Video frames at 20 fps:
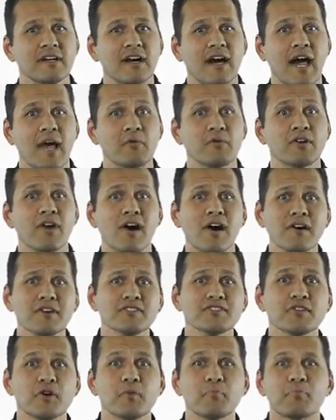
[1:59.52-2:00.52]
I would
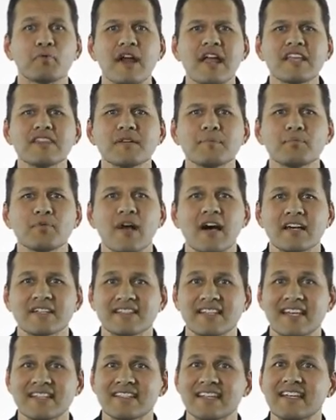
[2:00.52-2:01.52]
also break the
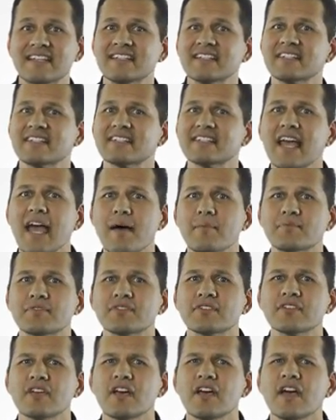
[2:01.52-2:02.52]
process into
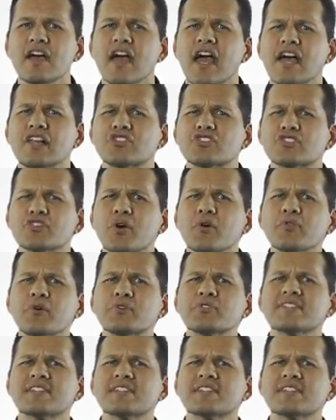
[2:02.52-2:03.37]
steps and show those